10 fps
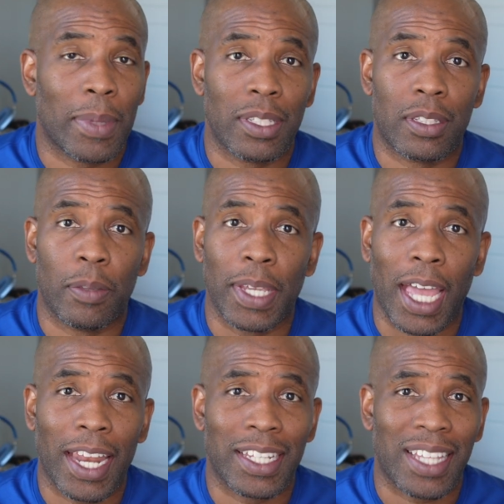is, to be
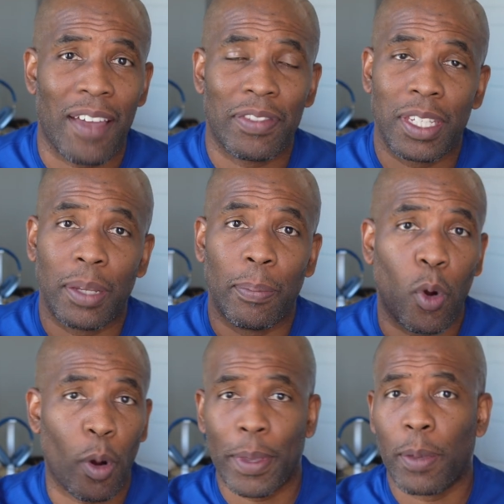honest, I've seen
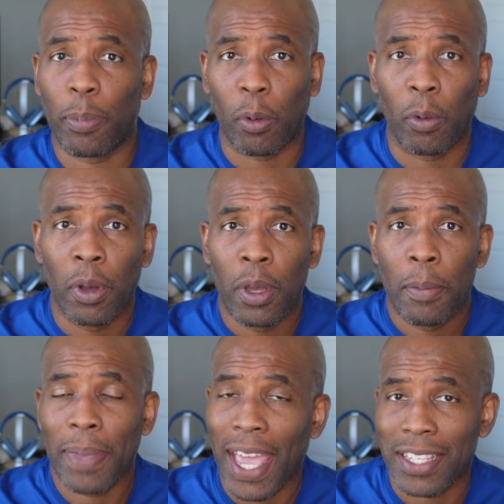more people
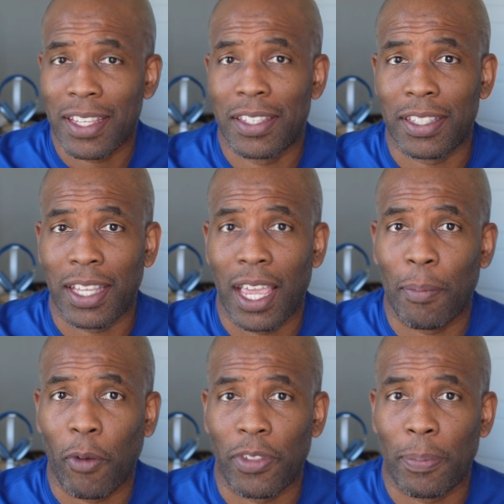pass this
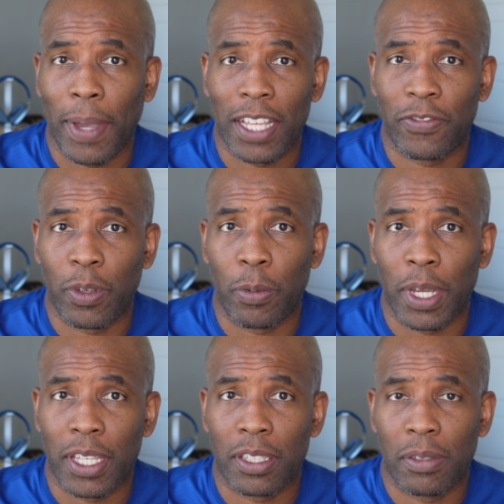exam over the past few
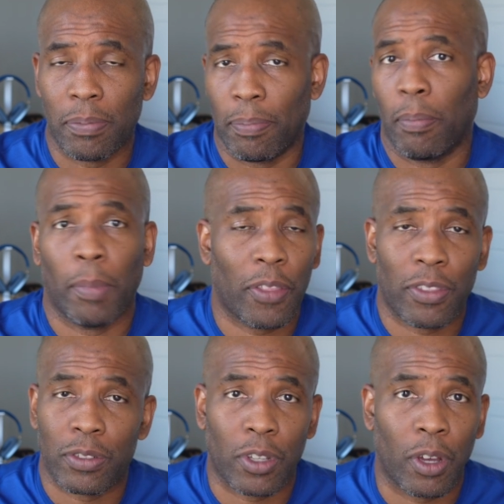weeks, month
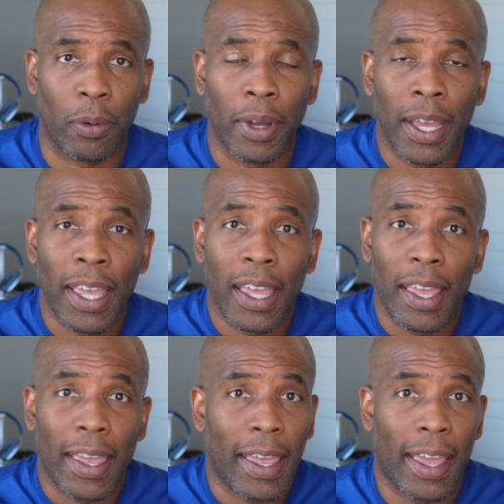or so,
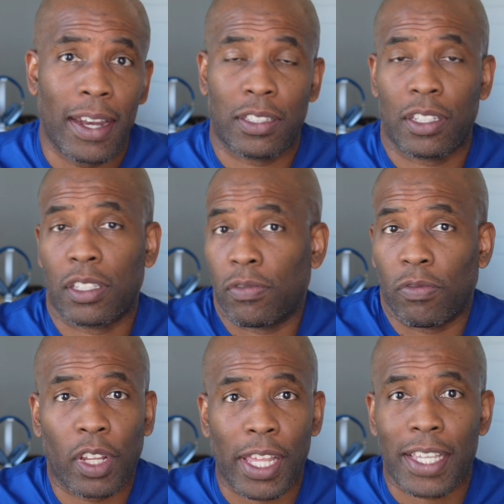and it's just
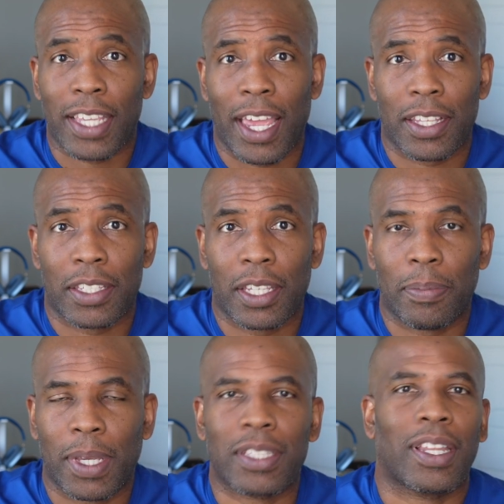really exciting to see
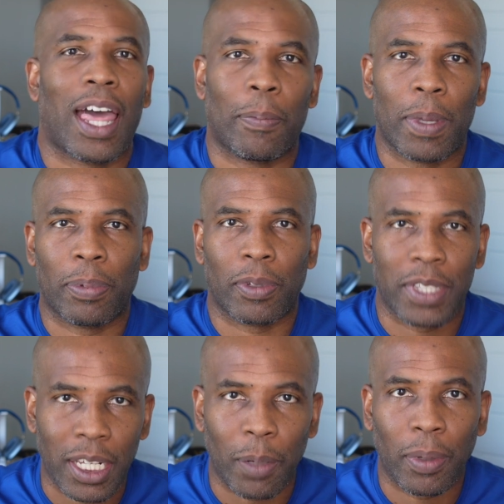because a lot of people are
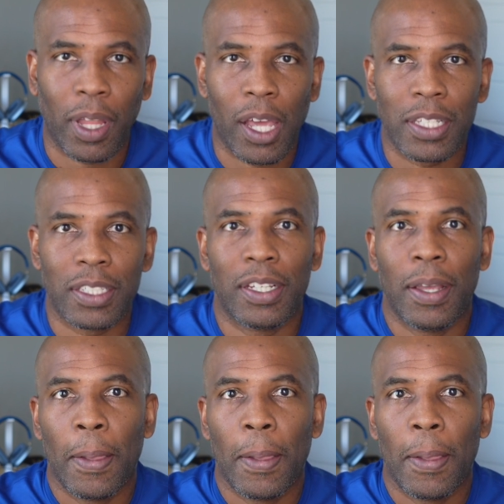taking a plunge,